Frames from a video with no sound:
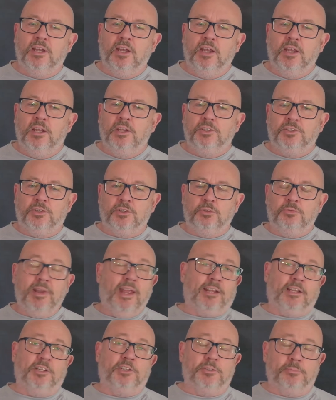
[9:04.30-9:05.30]
to
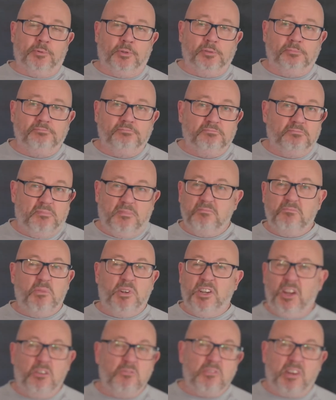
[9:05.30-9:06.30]
negligible, we
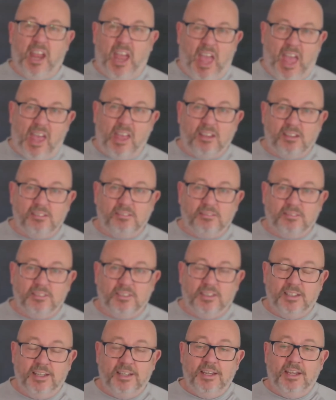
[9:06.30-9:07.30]
don't care.
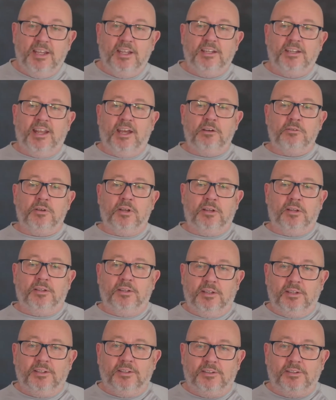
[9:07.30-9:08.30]
Now,
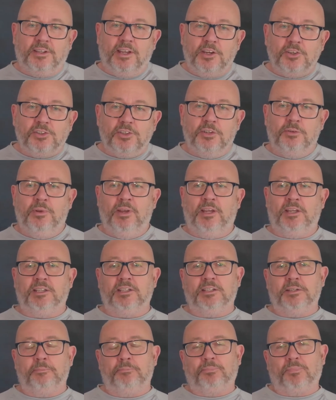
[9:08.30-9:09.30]
the issue
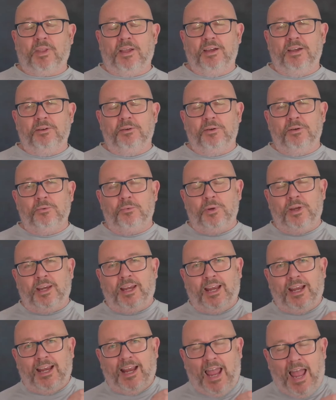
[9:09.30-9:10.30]
is, we
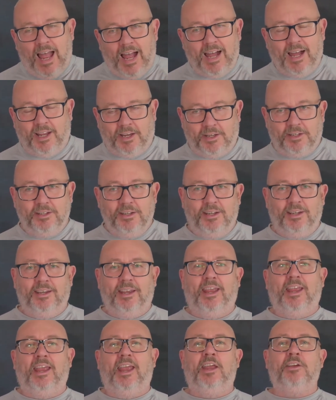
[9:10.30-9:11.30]
can,
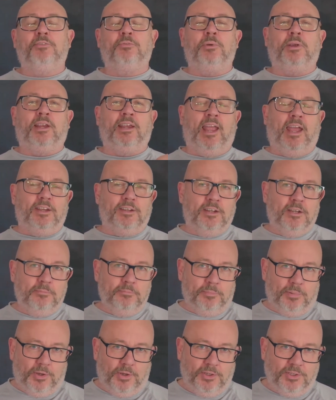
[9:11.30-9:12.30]
if we get
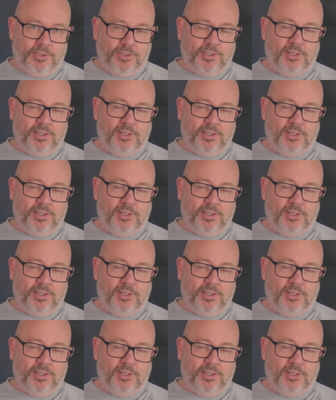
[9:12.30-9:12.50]
numbers,